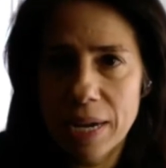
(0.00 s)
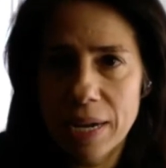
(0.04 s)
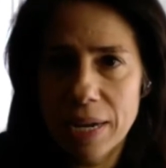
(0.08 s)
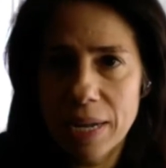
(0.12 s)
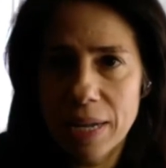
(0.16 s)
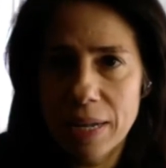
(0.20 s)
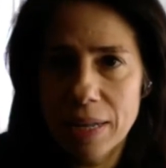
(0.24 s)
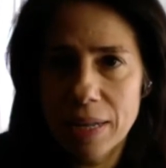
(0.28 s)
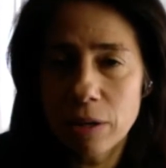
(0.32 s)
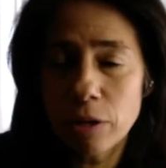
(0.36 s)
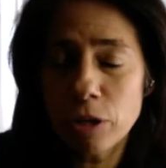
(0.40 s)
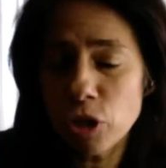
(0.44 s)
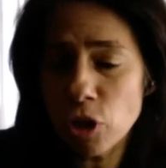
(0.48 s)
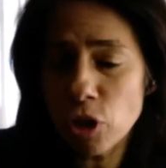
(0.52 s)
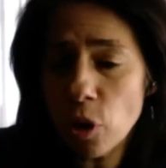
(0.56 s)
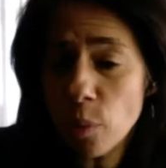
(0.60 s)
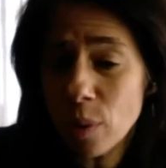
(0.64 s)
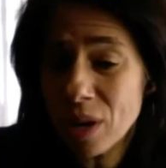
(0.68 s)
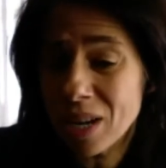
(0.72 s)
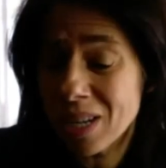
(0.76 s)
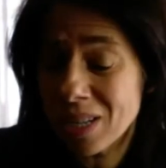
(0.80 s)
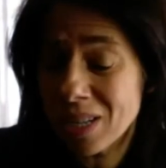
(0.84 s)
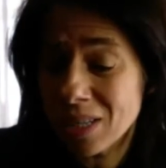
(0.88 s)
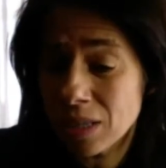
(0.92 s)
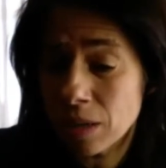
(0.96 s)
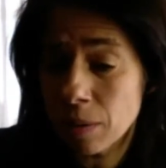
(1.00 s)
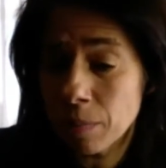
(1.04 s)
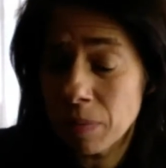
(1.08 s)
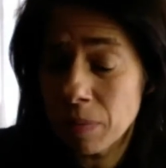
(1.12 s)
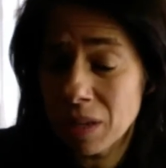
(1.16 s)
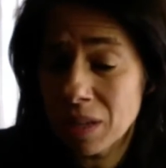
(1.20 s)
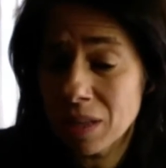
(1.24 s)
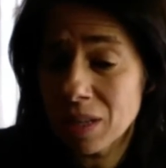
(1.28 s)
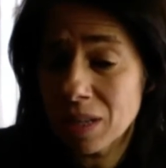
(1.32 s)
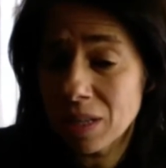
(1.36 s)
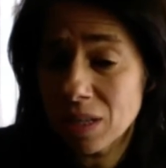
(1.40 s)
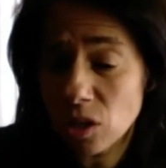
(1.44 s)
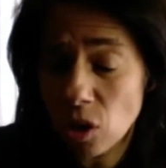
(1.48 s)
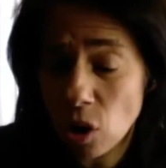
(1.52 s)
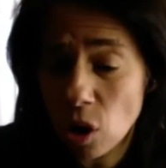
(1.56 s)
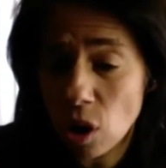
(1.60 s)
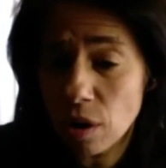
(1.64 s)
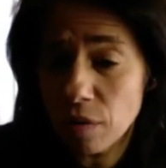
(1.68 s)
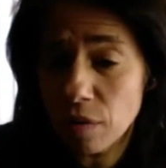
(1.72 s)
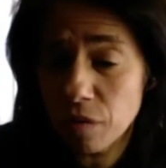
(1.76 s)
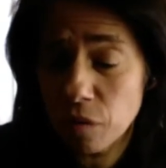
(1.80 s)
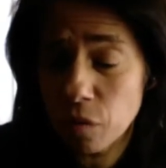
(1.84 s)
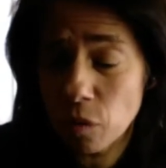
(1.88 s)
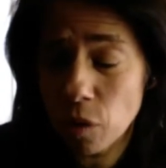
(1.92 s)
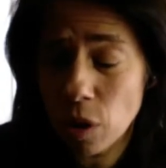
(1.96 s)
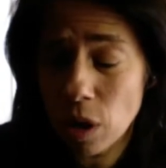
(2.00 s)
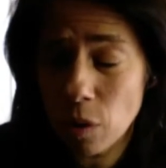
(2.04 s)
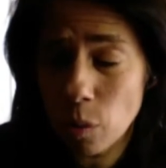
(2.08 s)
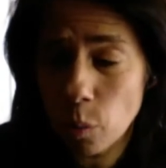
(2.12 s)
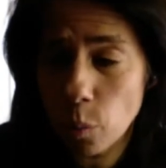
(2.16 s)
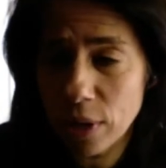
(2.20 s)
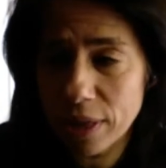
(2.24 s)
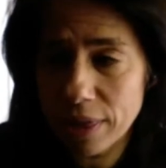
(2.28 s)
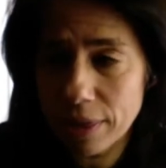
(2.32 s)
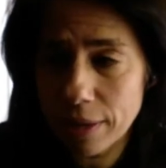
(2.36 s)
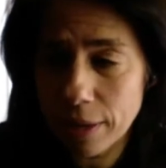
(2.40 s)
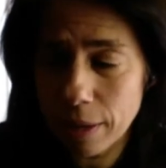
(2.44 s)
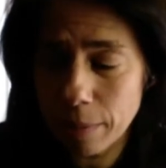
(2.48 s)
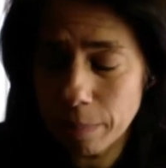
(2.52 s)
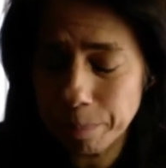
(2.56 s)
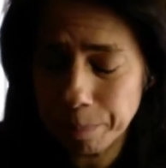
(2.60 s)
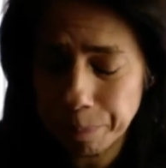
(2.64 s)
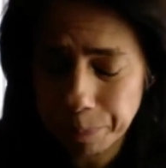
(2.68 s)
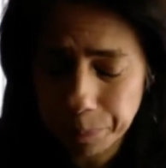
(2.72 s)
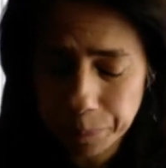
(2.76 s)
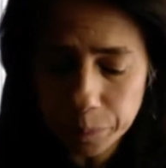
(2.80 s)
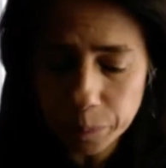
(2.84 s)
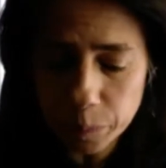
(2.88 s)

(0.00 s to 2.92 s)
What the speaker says: then there's already something that's off with them.